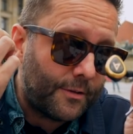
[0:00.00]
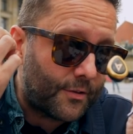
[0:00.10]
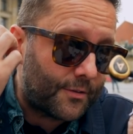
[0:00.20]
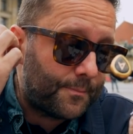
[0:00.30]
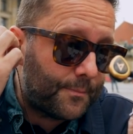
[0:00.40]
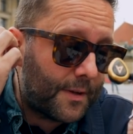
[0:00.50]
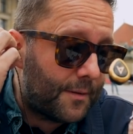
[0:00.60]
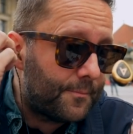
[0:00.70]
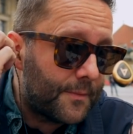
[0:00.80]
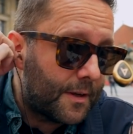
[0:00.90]
Just,
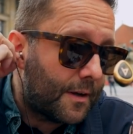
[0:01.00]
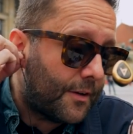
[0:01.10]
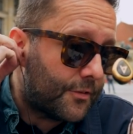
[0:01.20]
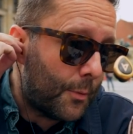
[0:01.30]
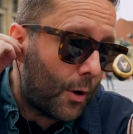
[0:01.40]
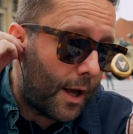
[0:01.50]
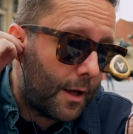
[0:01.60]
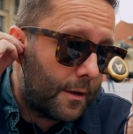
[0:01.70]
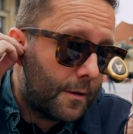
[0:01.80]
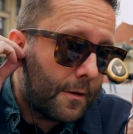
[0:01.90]
it's smaller,